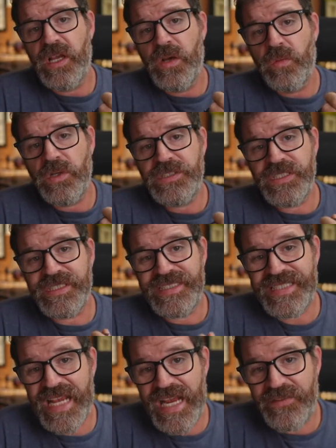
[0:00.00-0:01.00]
which has
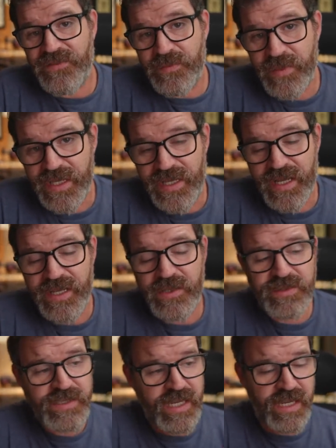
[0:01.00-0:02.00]
saved me. I
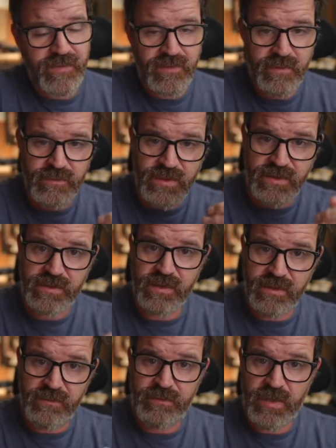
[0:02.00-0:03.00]
used to have them just
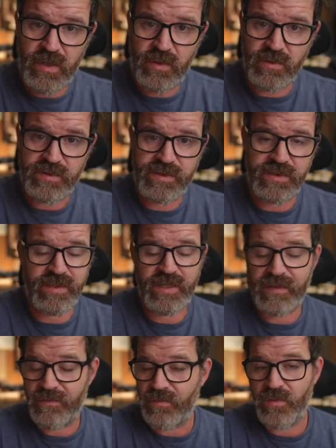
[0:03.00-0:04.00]
on posts, and
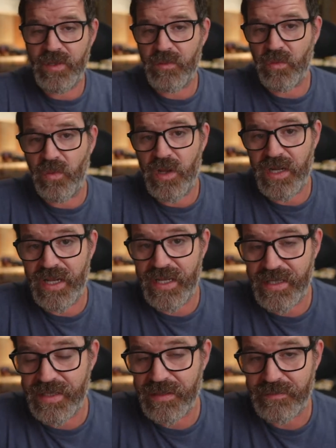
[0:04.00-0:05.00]
number one, I
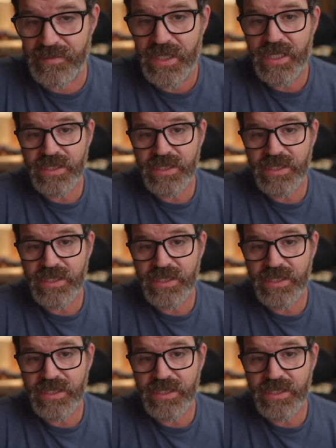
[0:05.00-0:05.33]
ended up